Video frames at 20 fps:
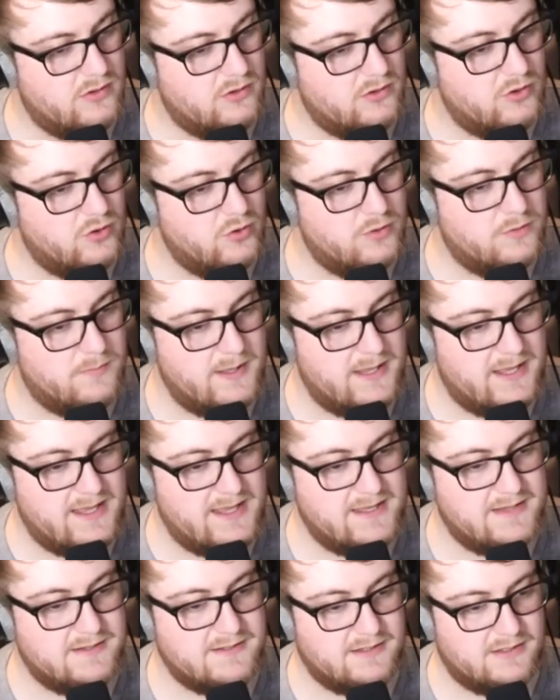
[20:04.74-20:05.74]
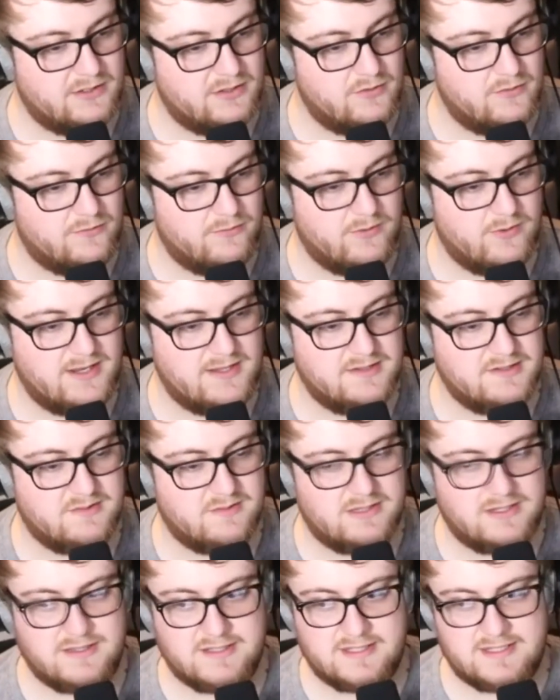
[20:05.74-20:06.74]
good peers and good friends
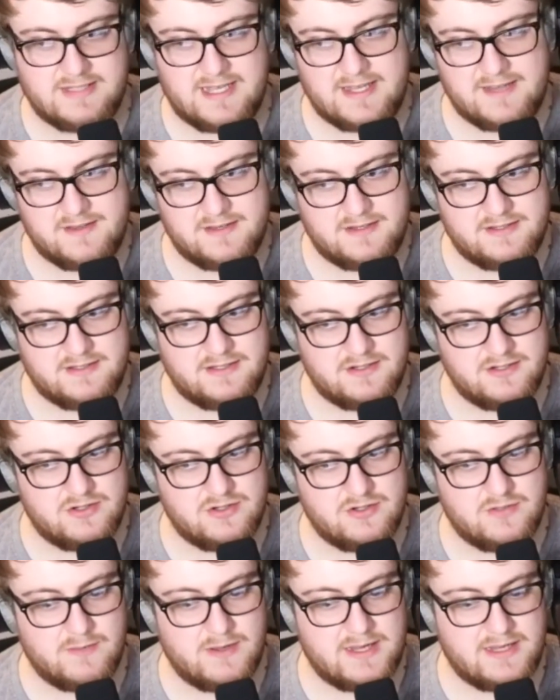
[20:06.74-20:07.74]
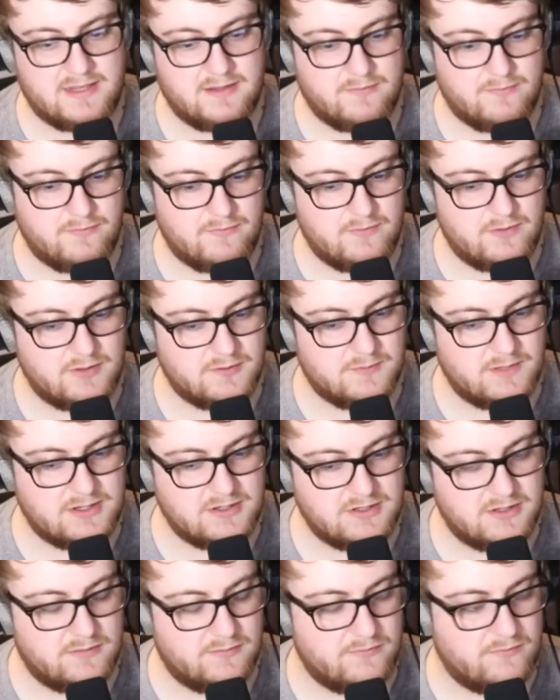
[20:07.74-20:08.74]
will understand the decisions you make if
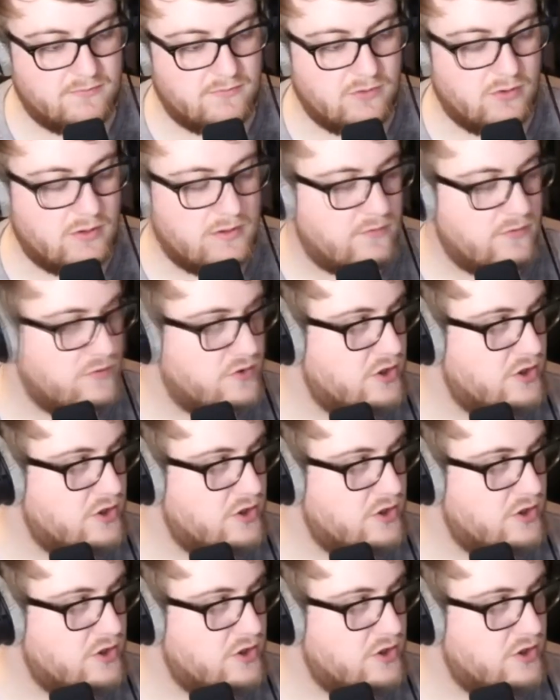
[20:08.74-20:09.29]
especially if not if you